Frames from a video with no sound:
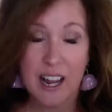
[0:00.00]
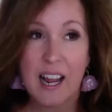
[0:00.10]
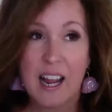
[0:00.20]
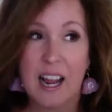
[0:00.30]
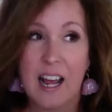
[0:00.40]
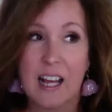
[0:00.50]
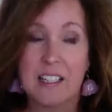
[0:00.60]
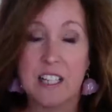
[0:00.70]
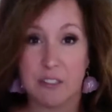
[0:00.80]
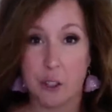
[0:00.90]

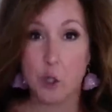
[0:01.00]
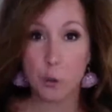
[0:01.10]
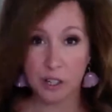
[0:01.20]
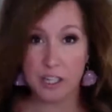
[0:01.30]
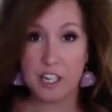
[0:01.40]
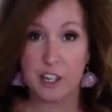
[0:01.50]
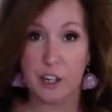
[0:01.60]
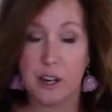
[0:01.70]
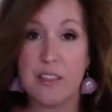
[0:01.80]
And if you're here,